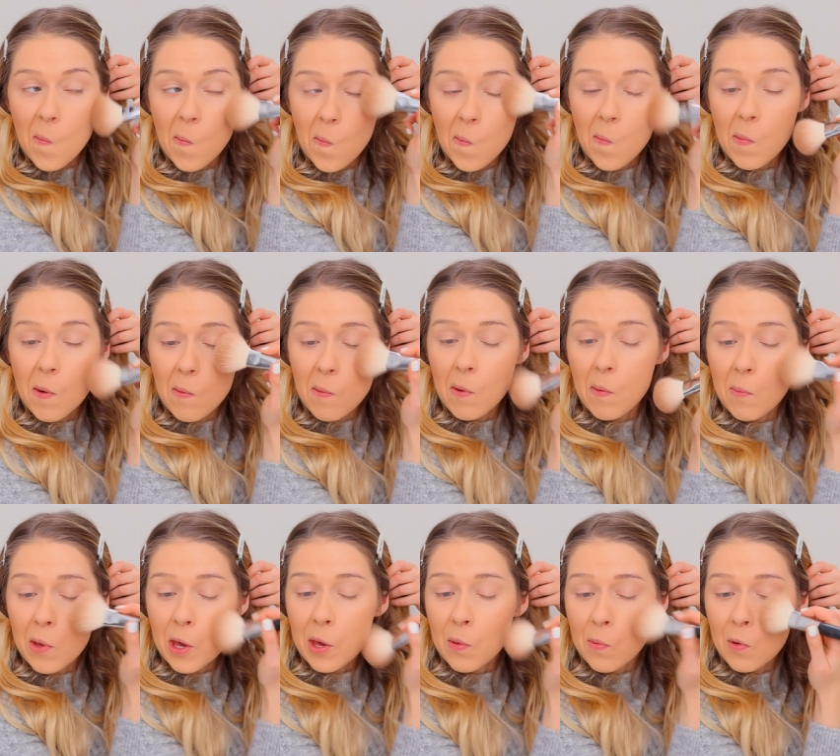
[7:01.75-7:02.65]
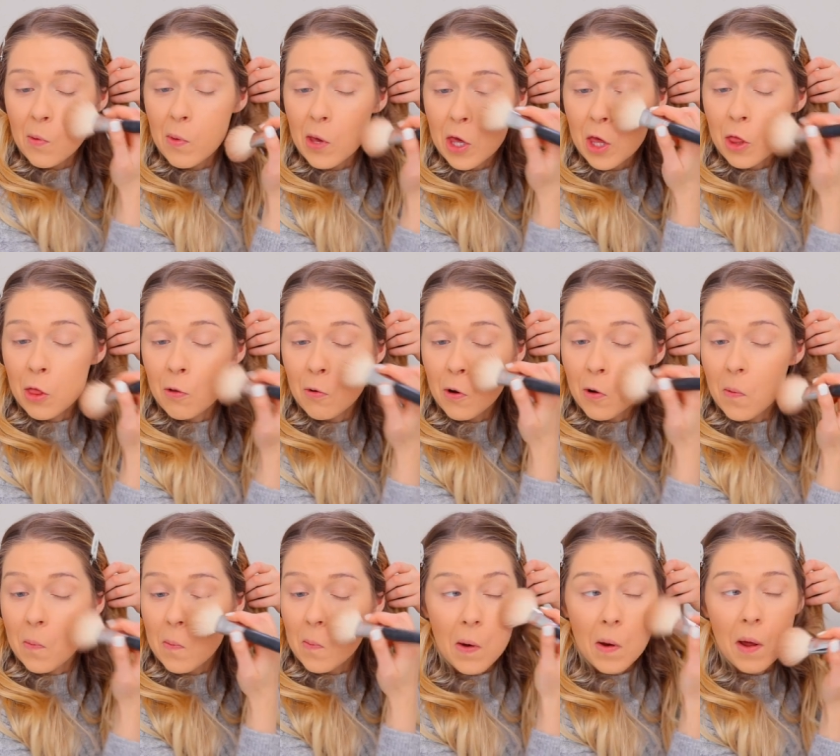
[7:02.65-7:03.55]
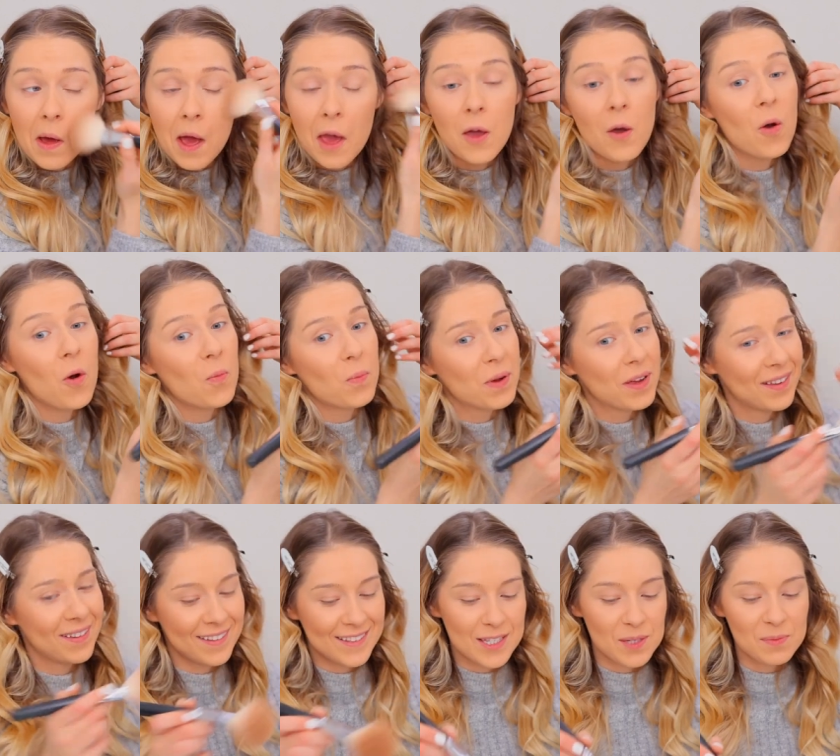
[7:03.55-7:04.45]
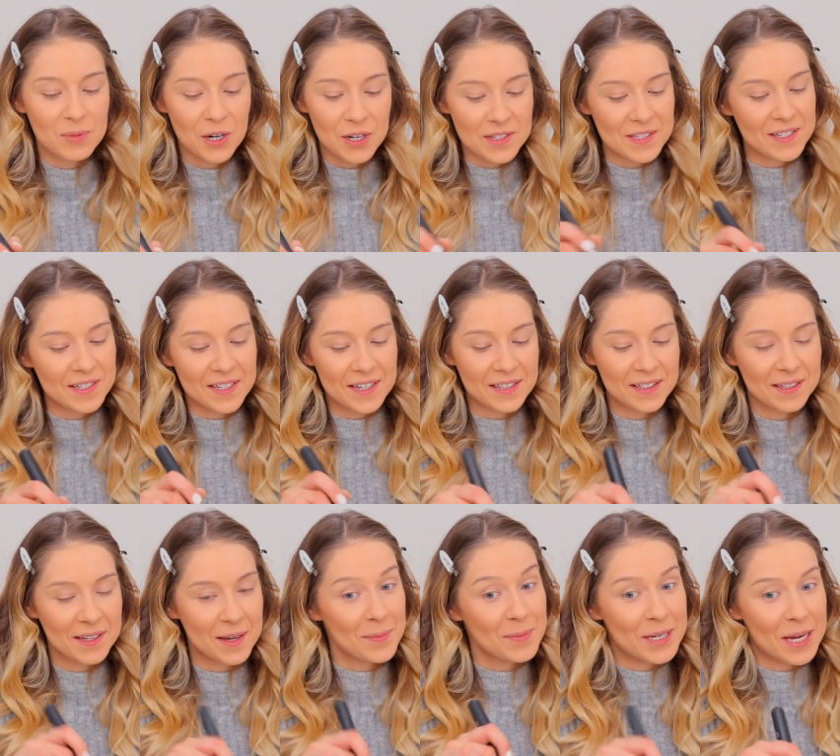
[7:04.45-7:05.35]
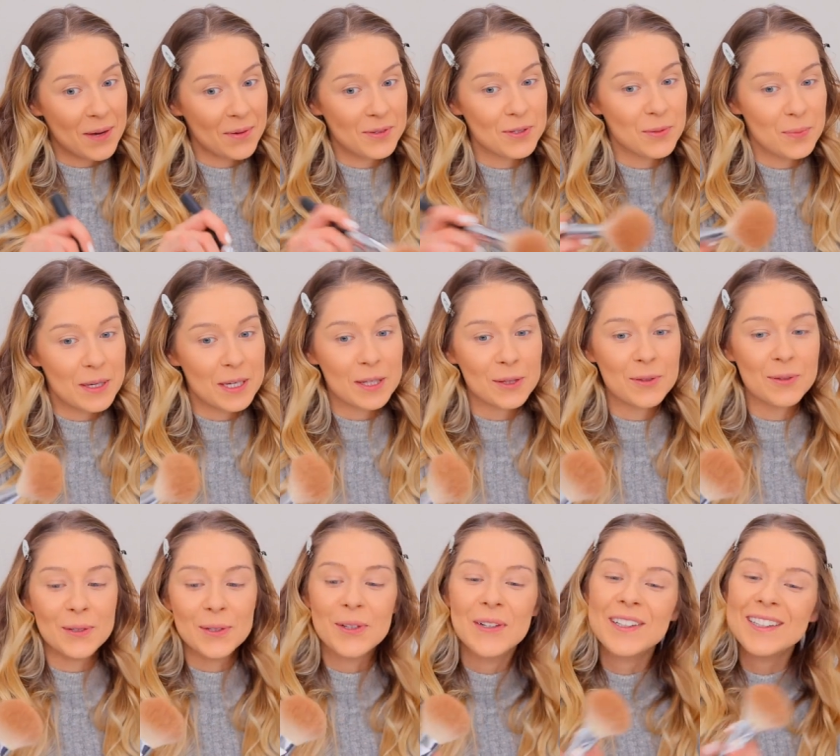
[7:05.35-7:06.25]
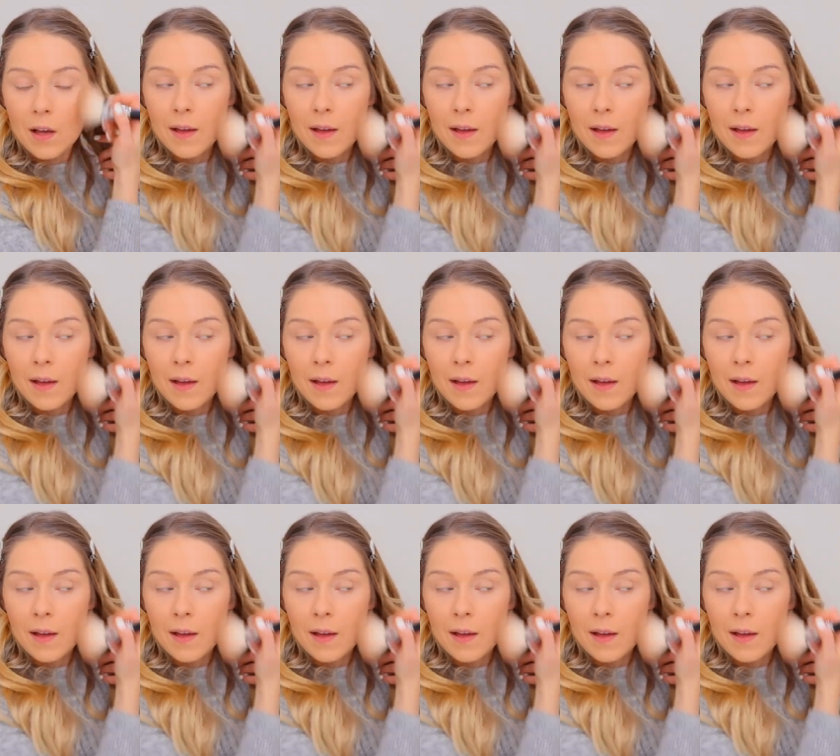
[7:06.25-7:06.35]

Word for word: but we'll make we'll make it through. I hope. It's a bronzer, Yana. Come down. You'll make it through.